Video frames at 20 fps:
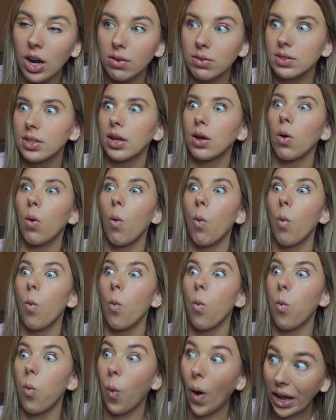I was like,
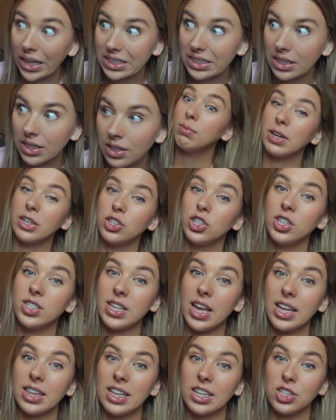what? But she
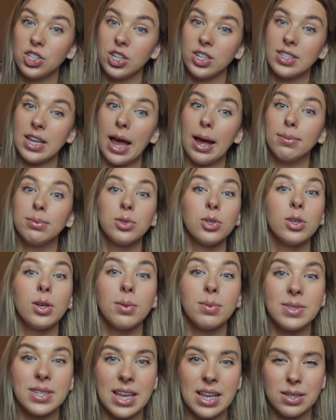said that she's absolutely
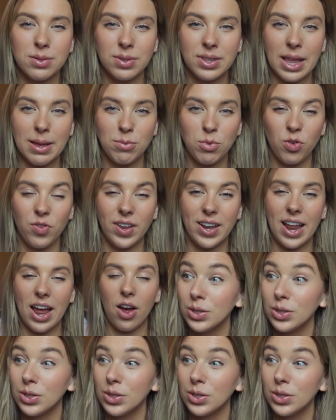obsessed with that movie now.